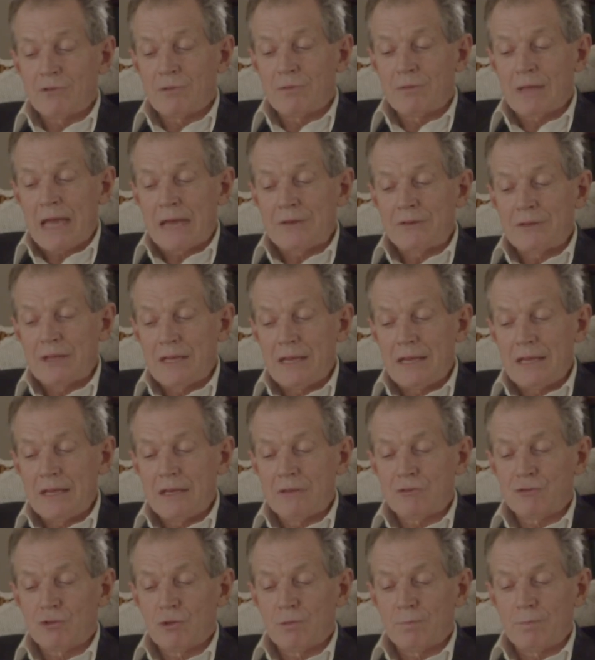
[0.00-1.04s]
and that he
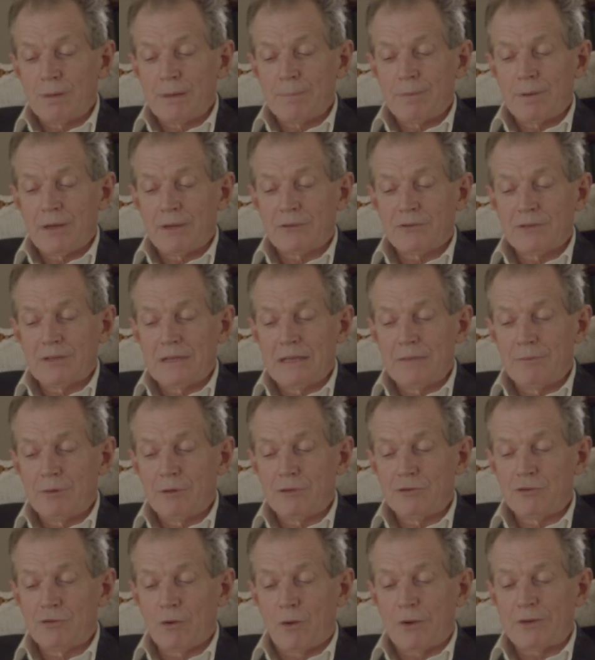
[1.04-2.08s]
should be personally
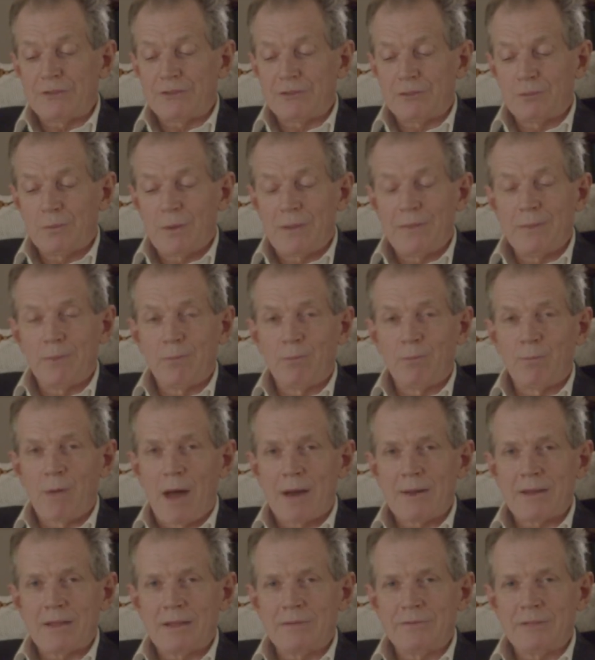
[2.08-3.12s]
rejoiced when the
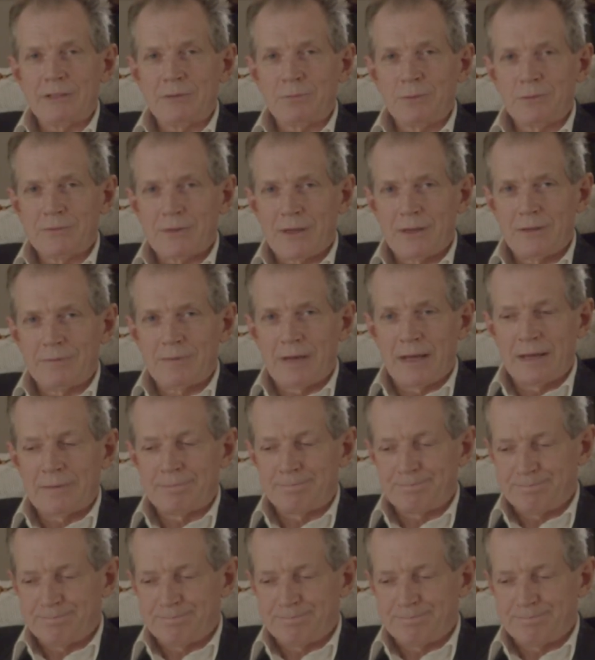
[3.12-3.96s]
worry of it was over.